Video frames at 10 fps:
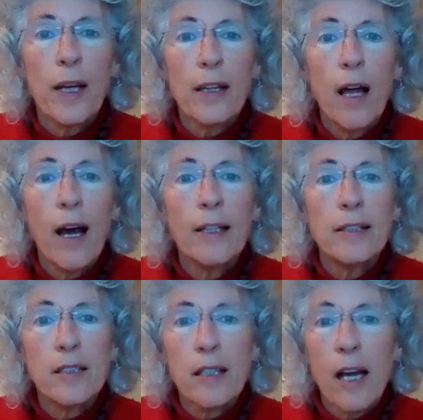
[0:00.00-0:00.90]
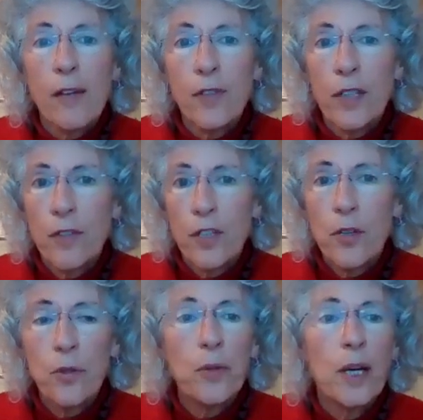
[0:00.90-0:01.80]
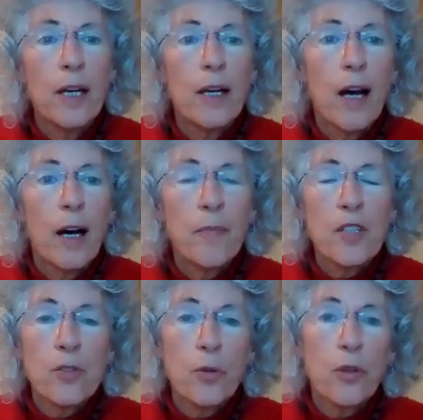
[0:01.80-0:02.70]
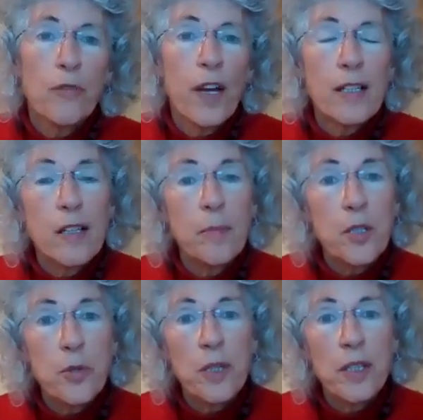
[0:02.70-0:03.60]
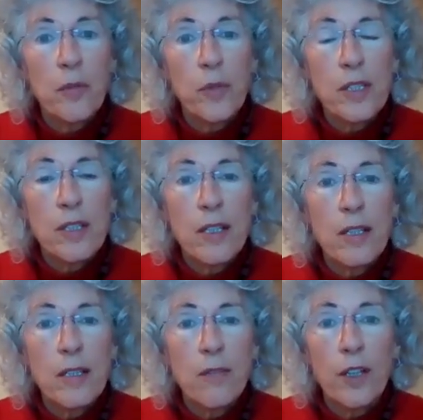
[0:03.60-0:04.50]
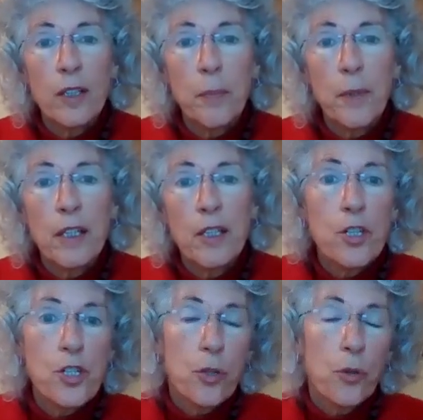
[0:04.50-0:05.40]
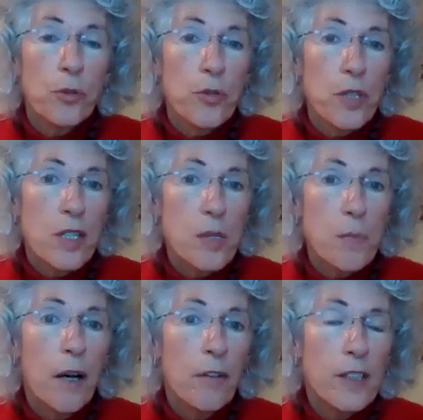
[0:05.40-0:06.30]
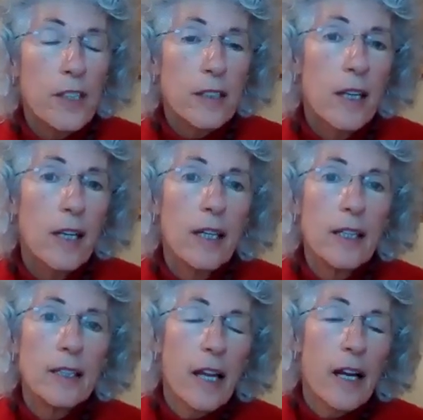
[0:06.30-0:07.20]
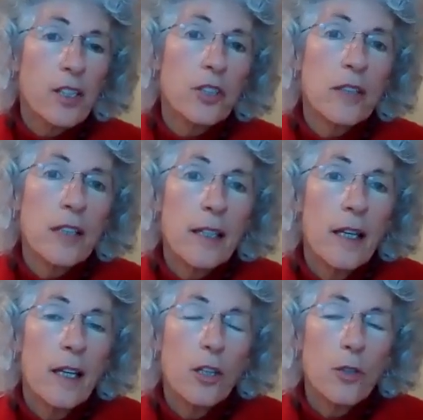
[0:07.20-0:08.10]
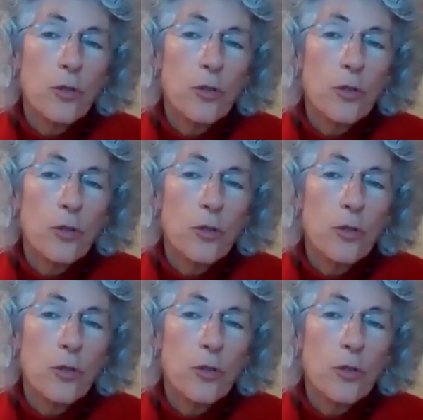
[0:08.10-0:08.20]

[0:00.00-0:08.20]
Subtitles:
the red lines that I've given you, the sort of asymmetry that we see developing in his shoulders and his pelvis. He's actually